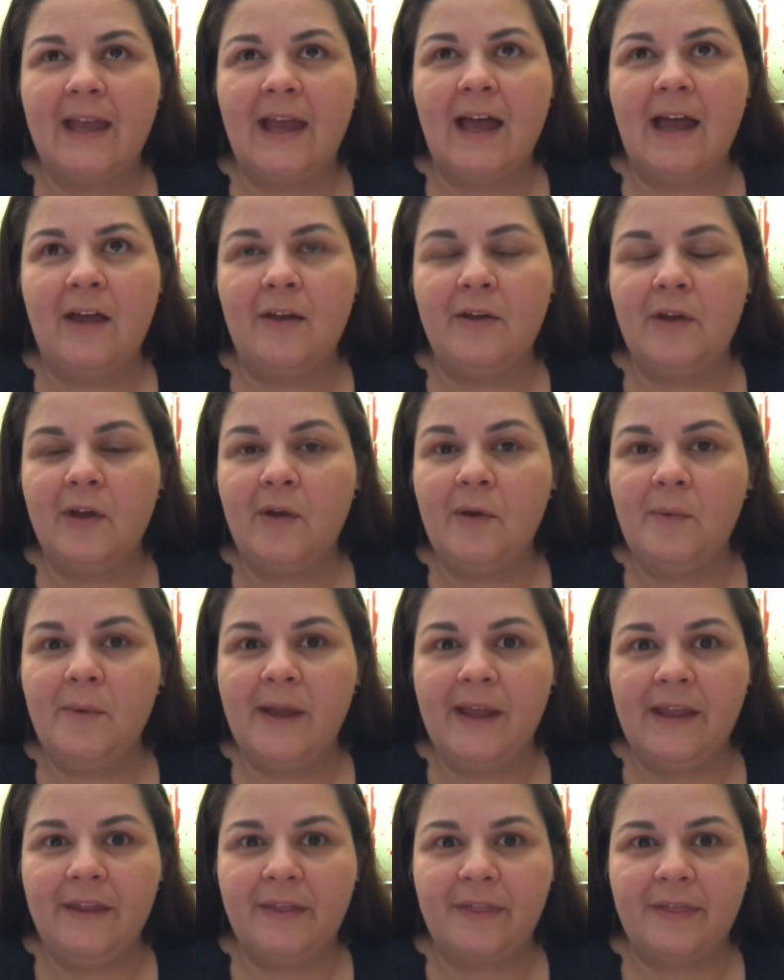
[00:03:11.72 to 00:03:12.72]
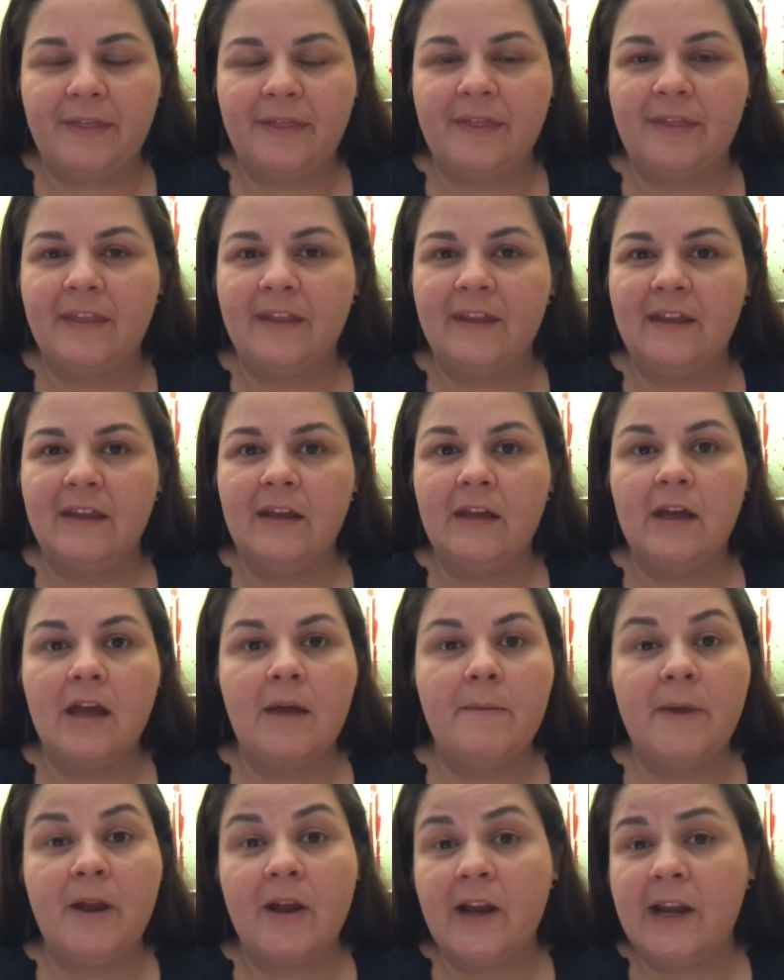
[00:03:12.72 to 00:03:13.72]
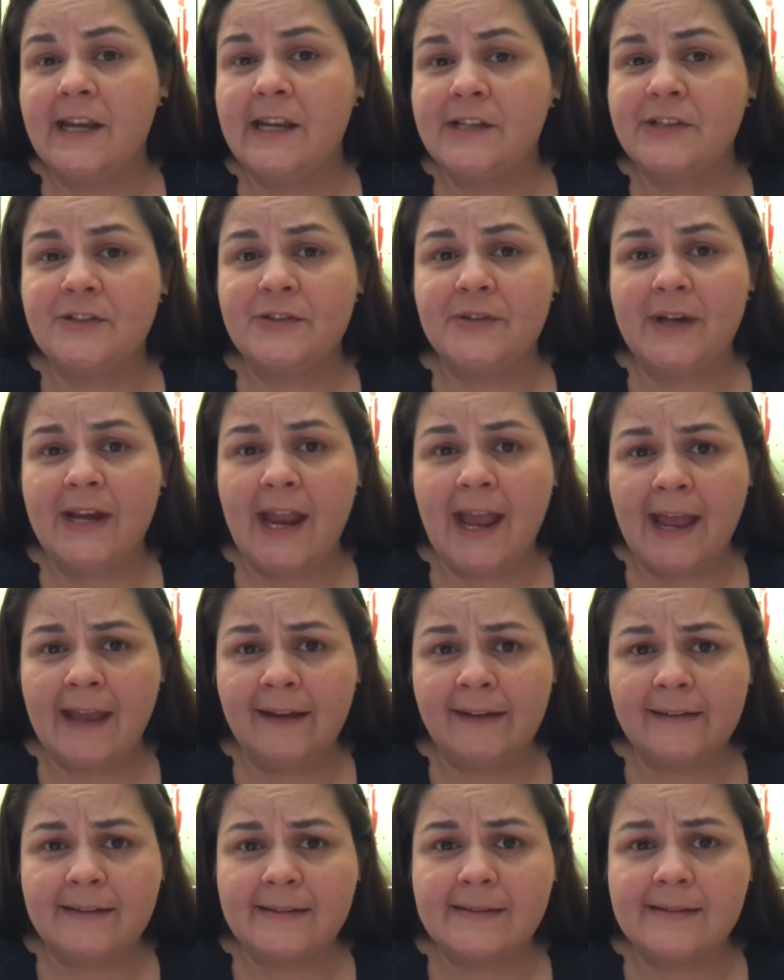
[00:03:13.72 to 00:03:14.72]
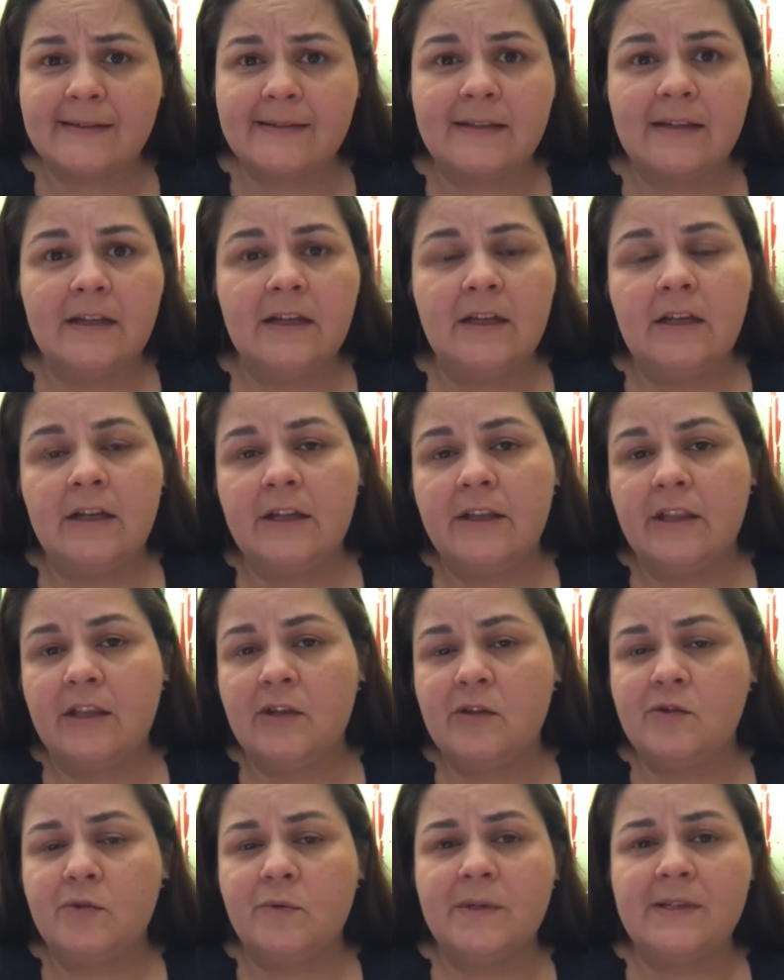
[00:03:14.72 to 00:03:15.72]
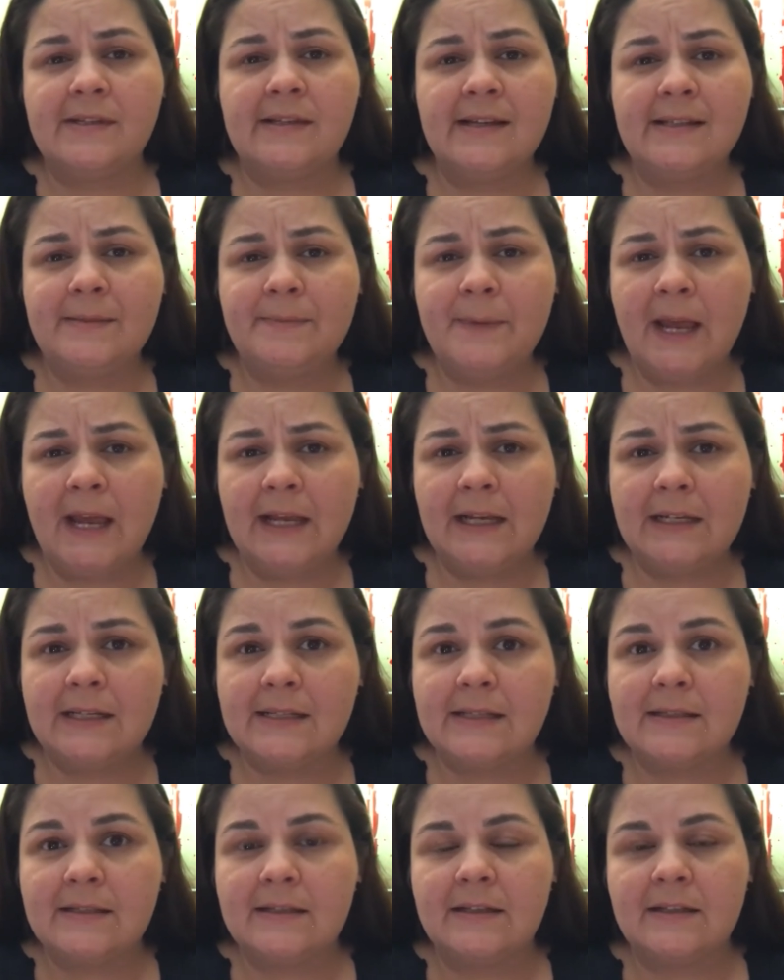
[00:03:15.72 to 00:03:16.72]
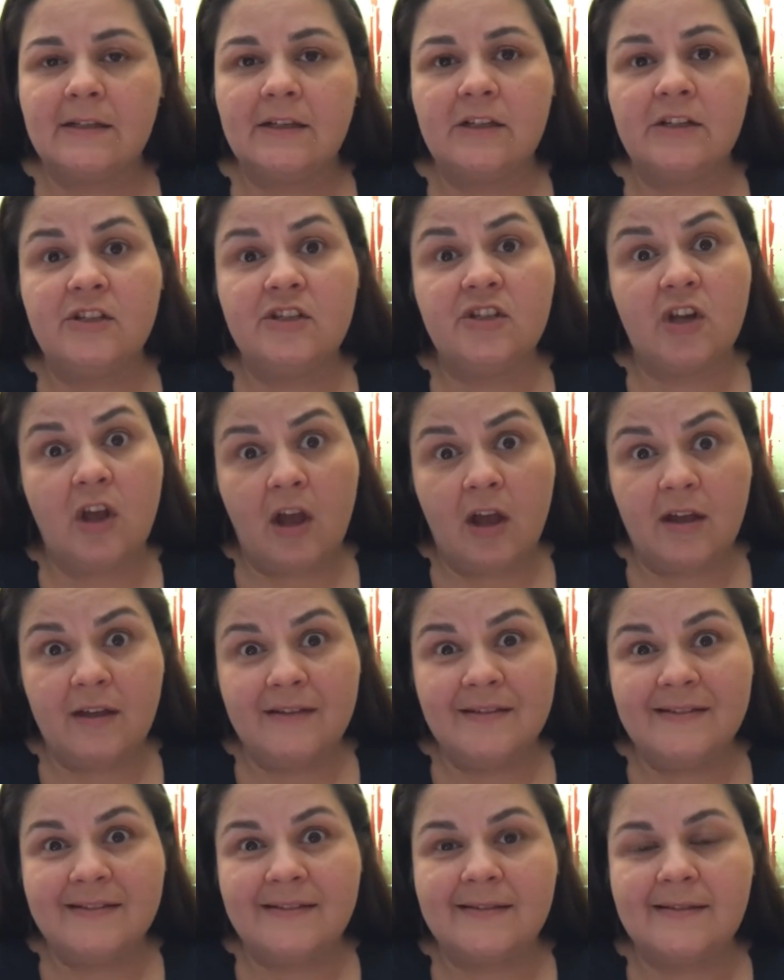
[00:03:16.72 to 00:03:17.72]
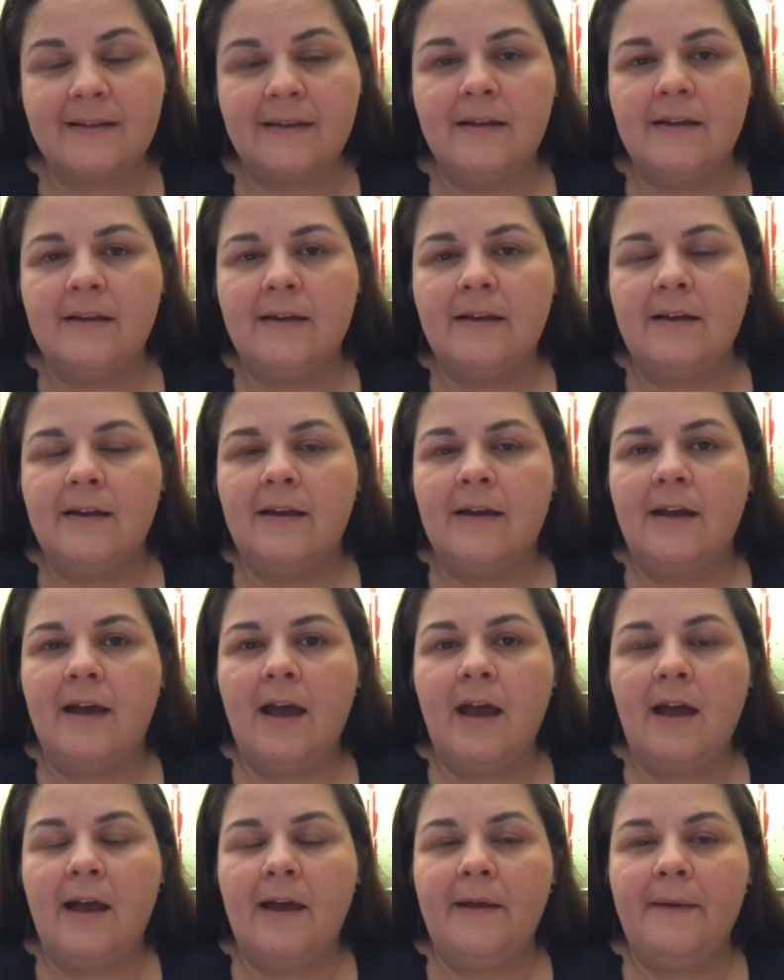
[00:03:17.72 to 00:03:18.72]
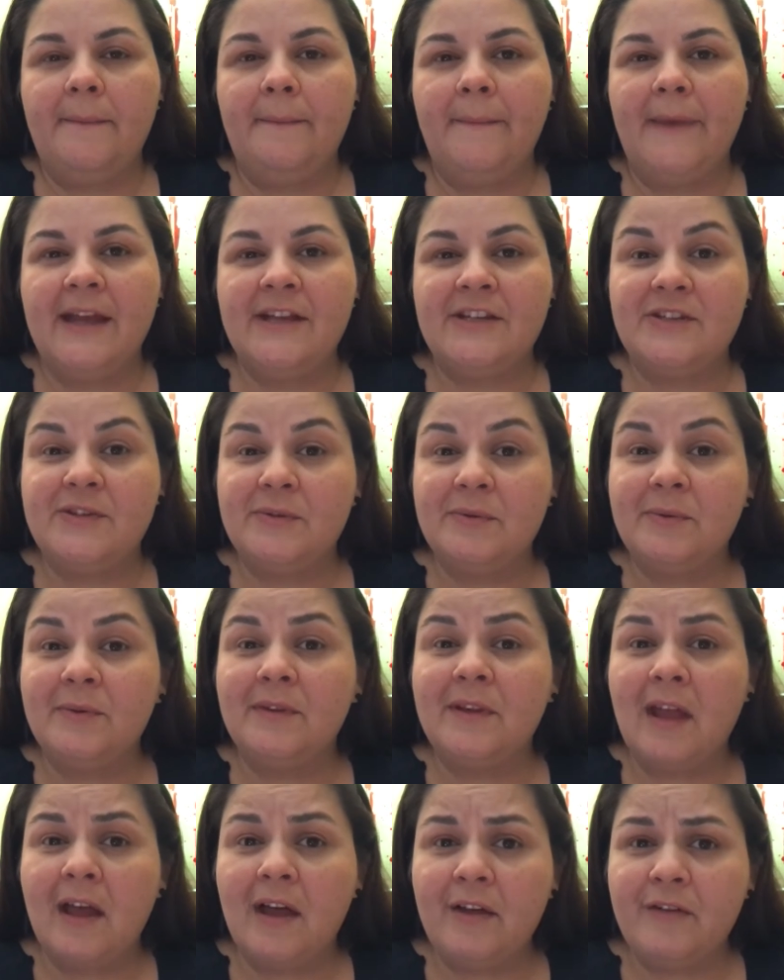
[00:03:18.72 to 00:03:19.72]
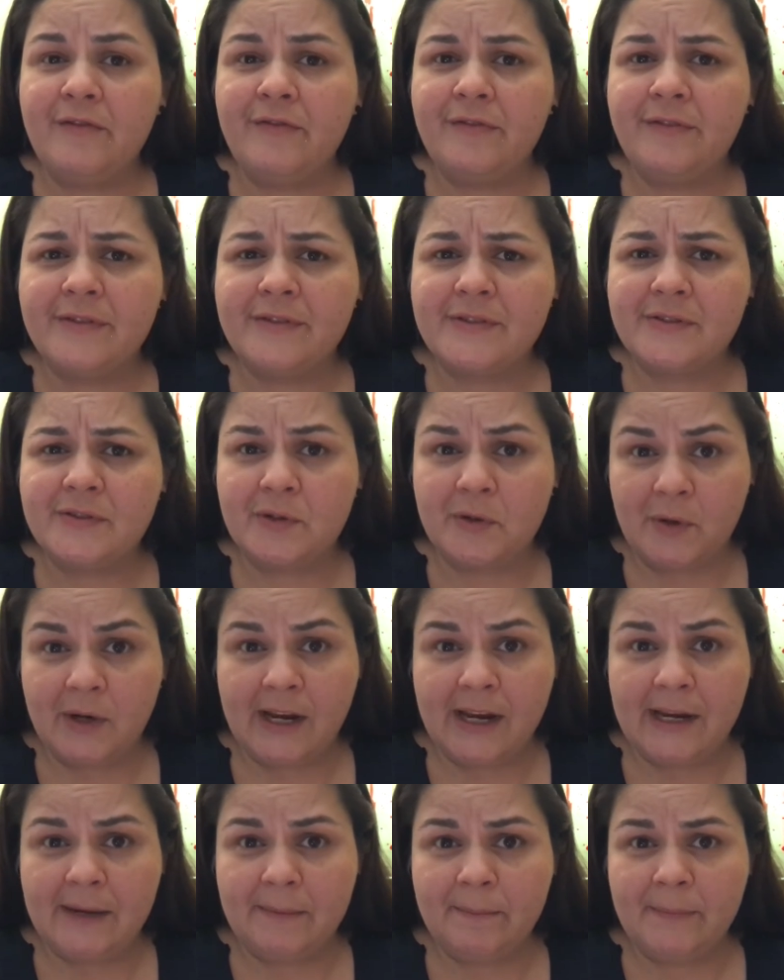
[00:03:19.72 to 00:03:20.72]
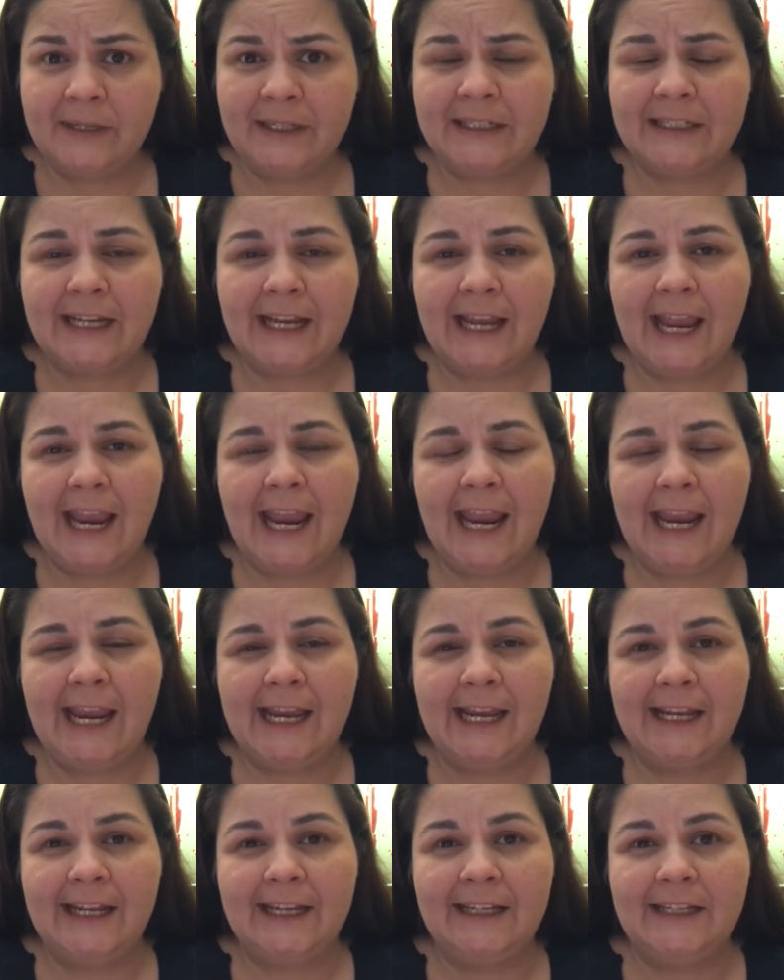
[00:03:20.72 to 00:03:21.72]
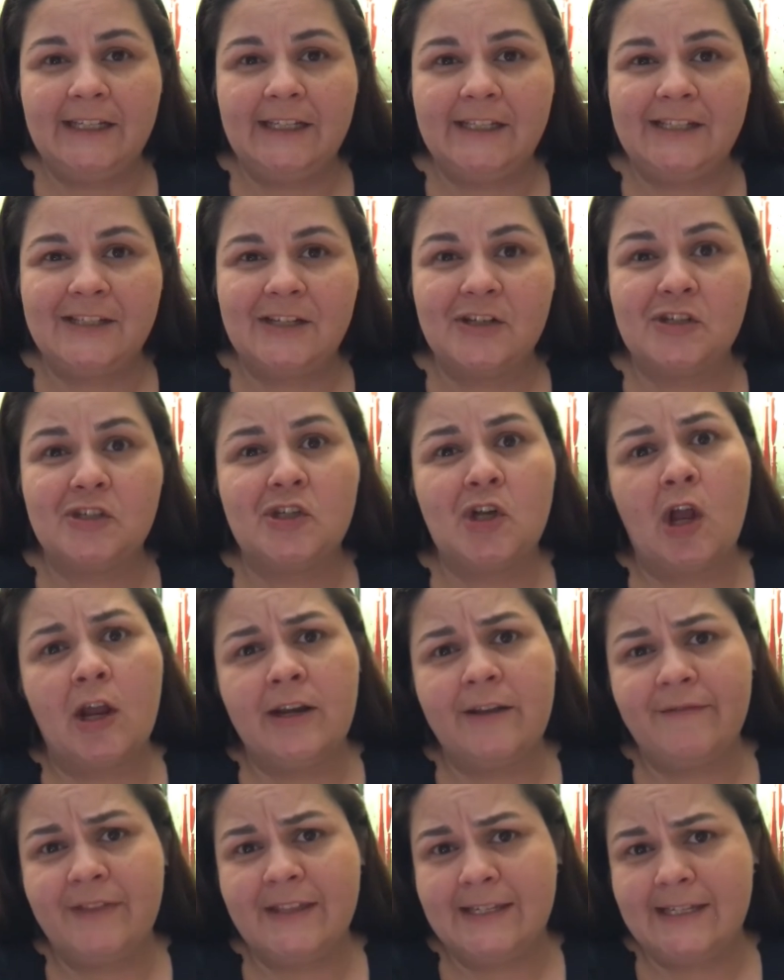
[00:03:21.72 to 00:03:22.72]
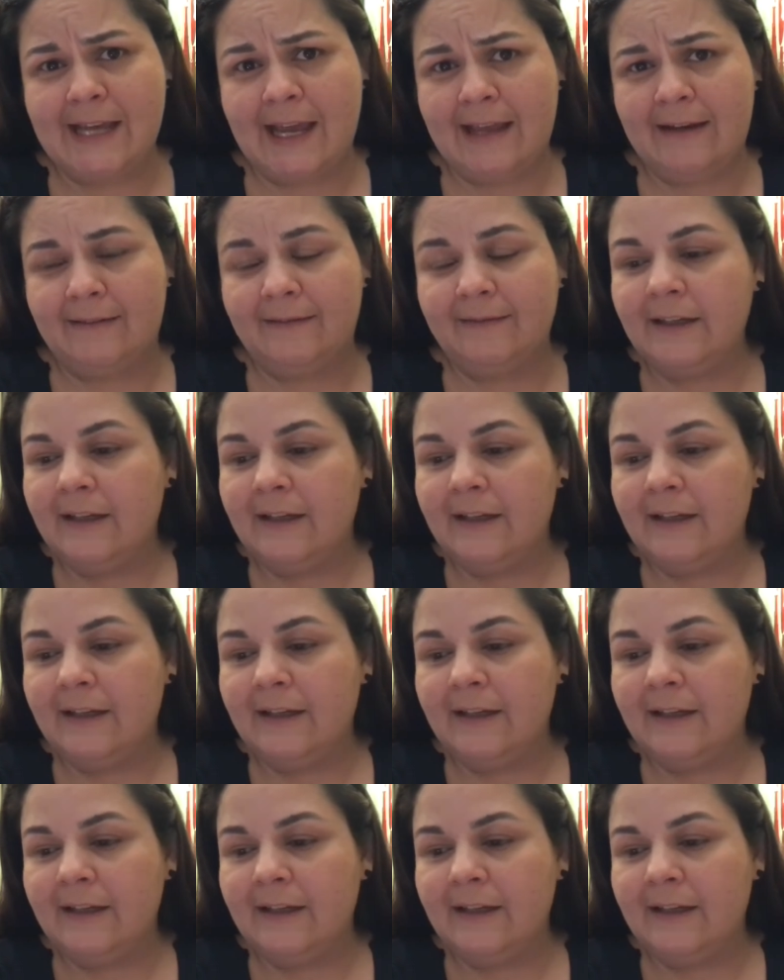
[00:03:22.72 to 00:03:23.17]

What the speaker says: I'll go with American History X, The Usual Suspects, Jaws. I do love Scream and Shaun of the Dead.